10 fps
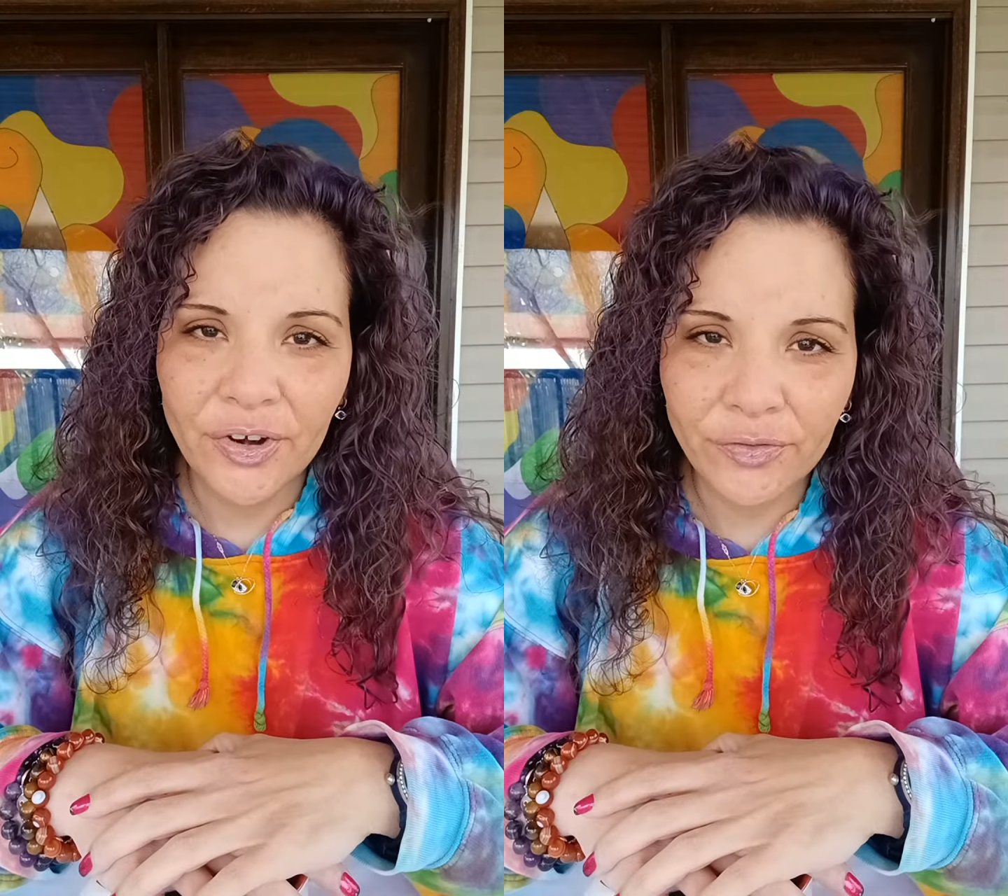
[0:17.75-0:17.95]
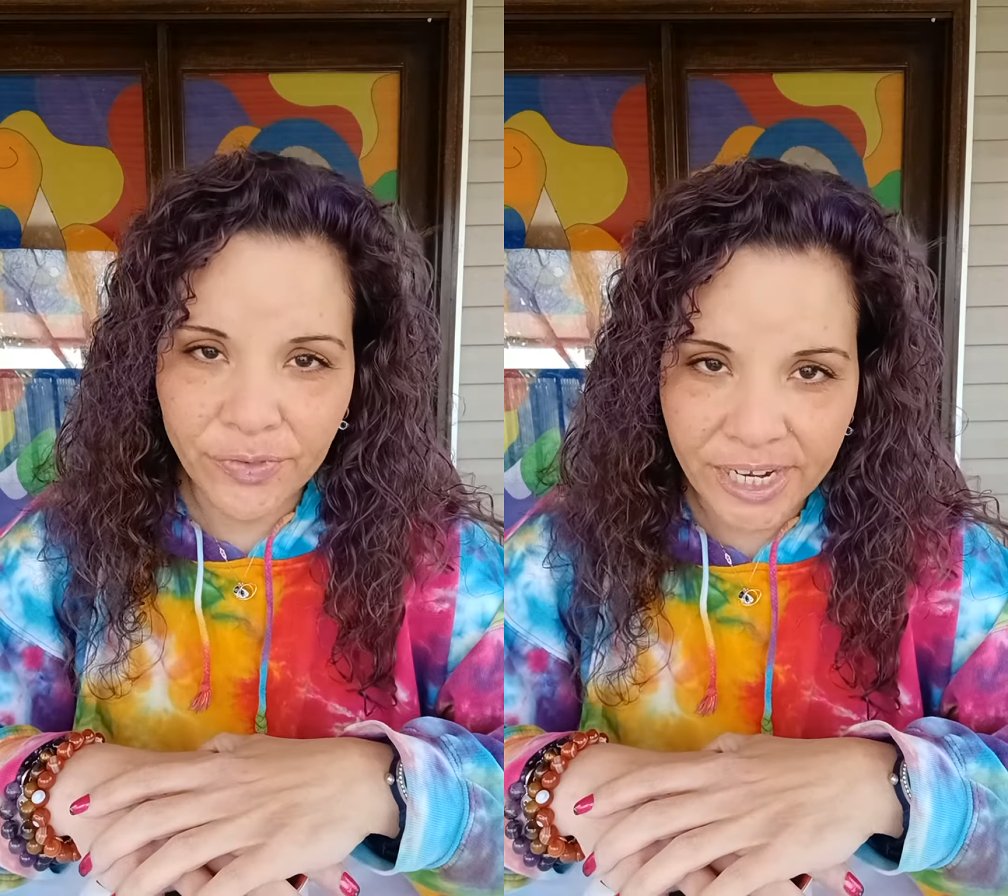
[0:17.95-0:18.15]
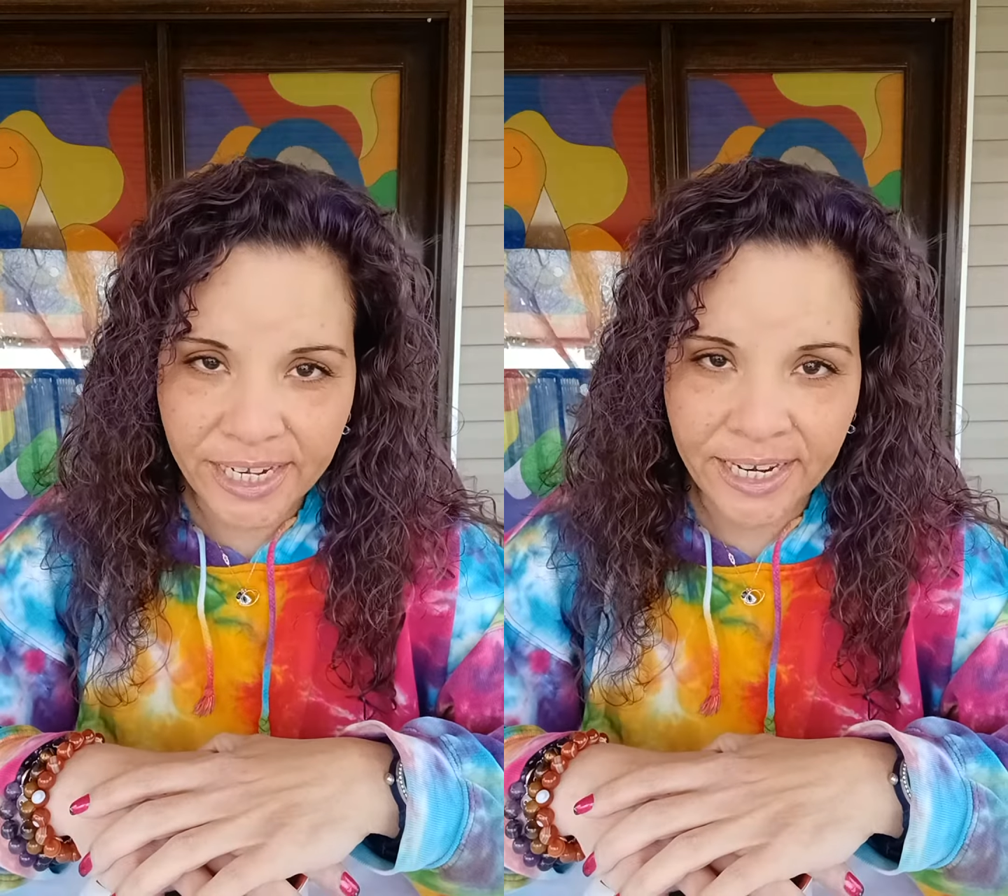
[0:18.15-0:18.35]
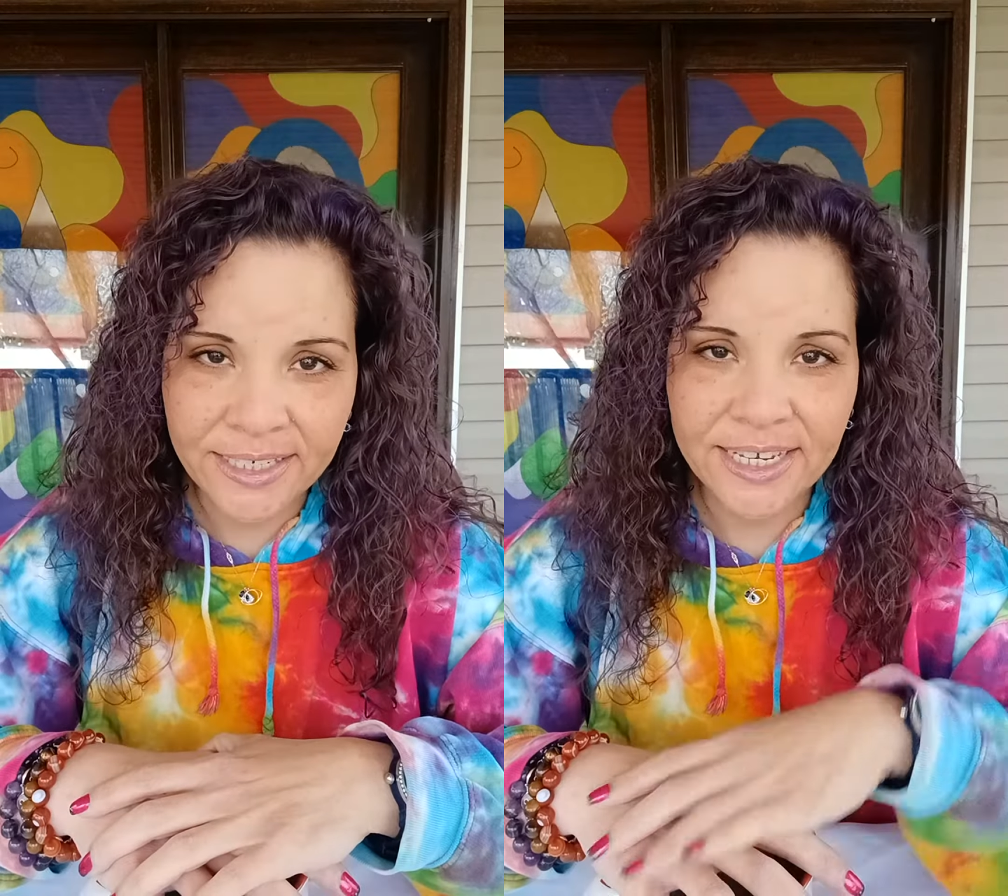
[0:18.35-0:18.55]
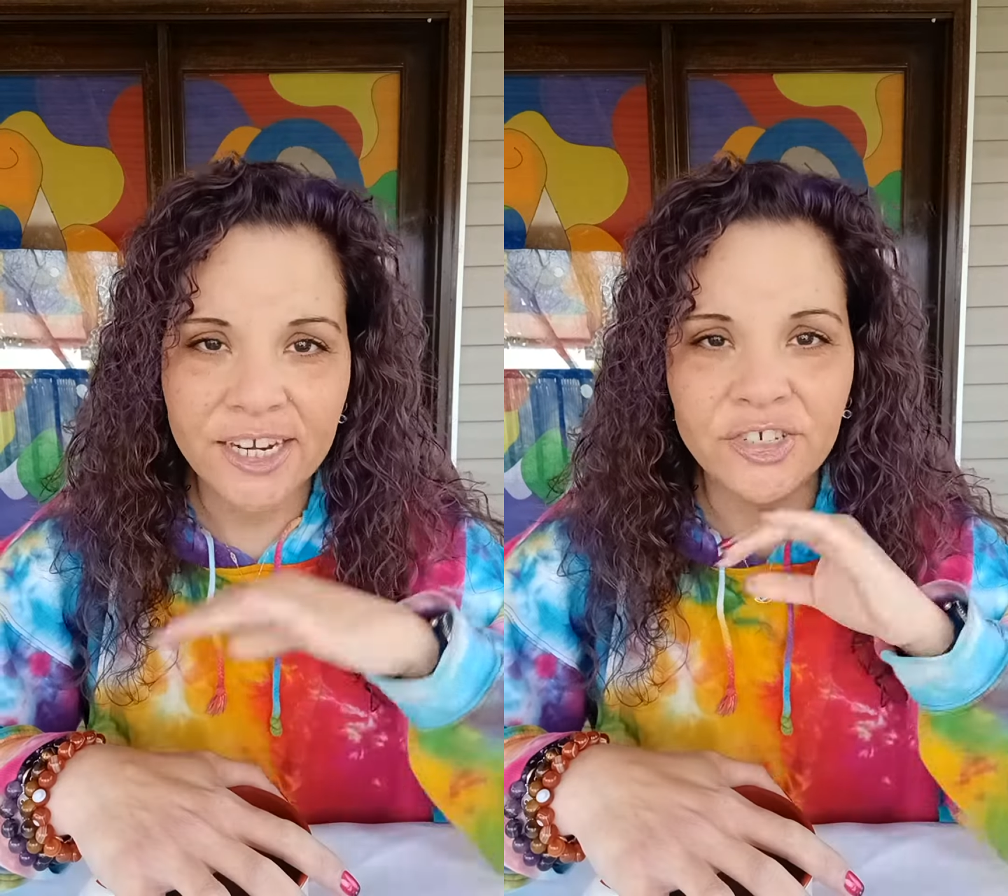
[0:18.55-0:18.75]

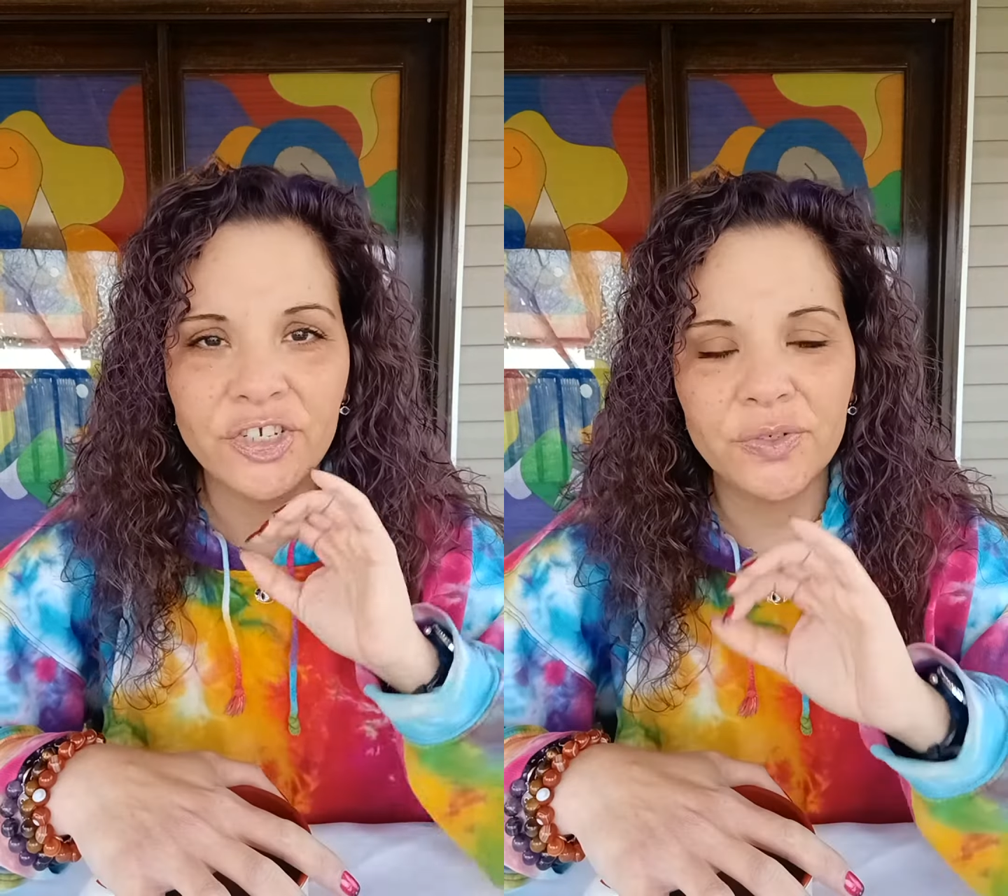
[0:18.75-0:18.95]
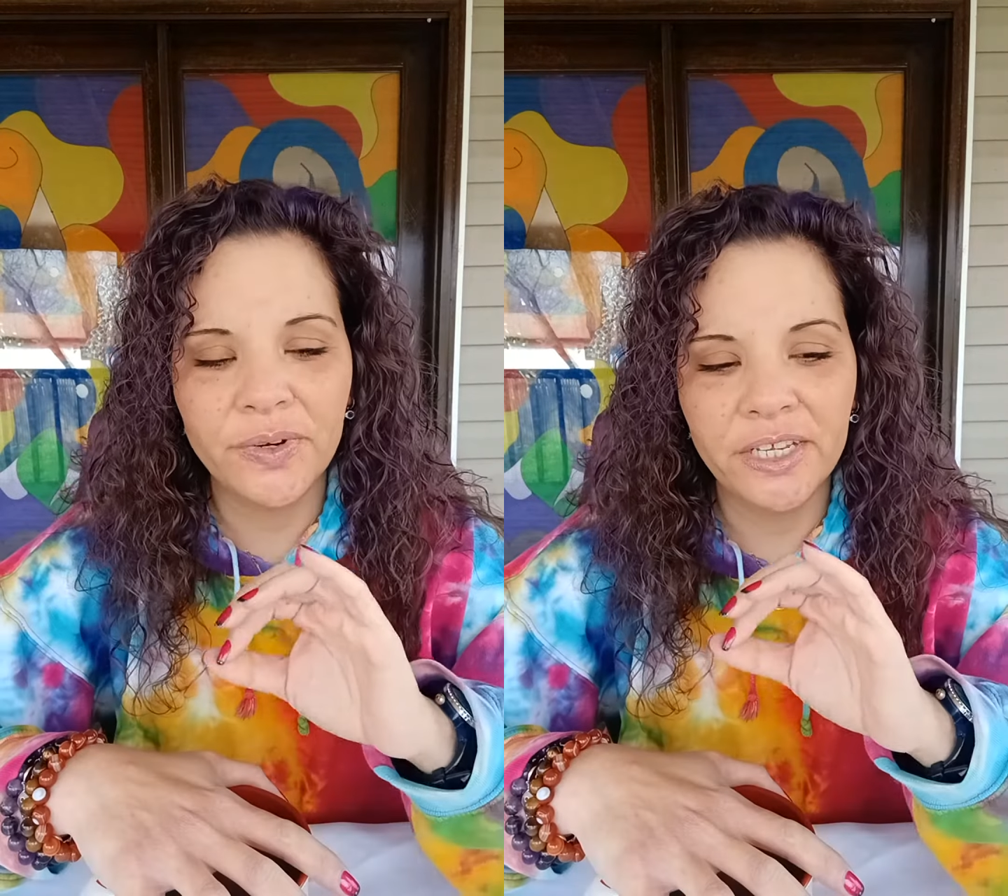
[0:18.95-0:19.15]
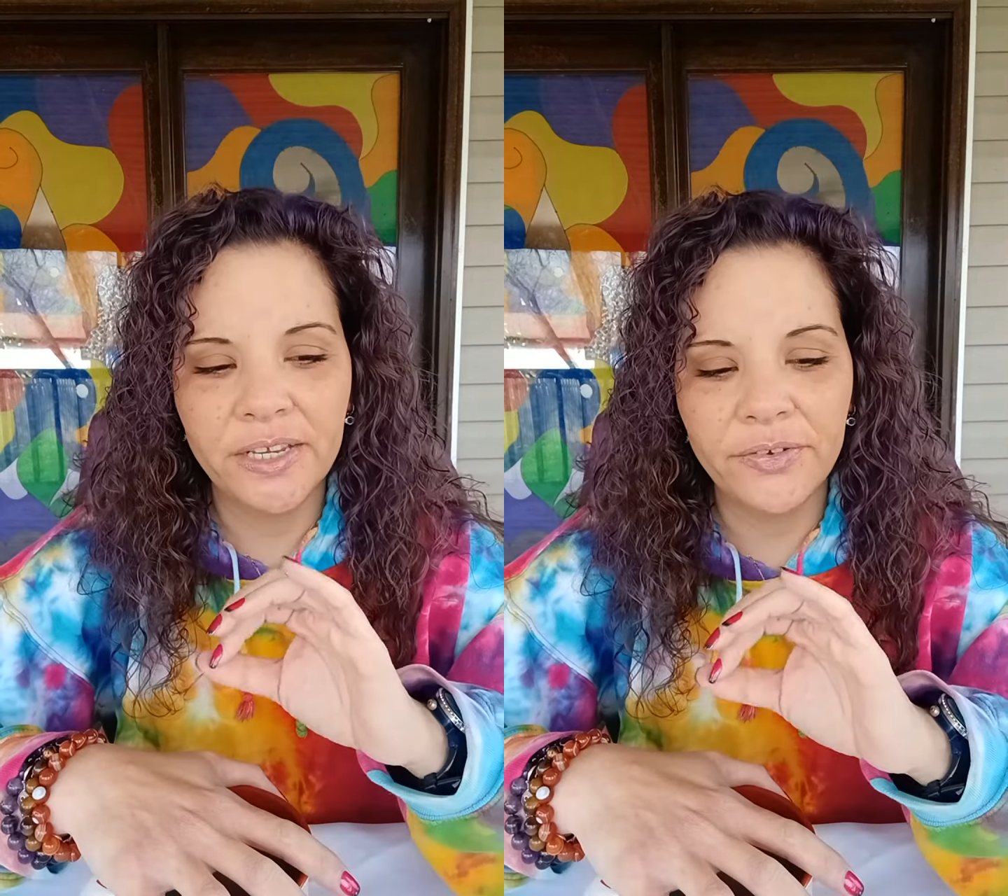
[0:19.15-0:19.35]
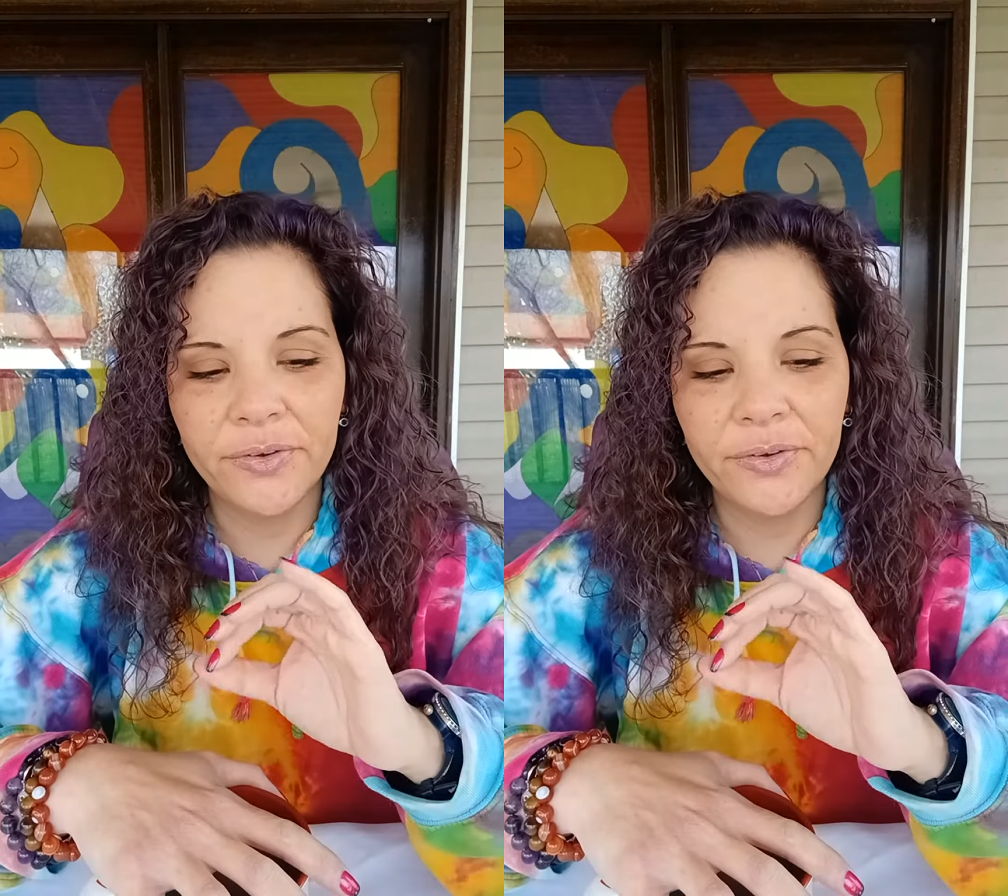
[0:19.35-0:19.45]
readings, I just want to give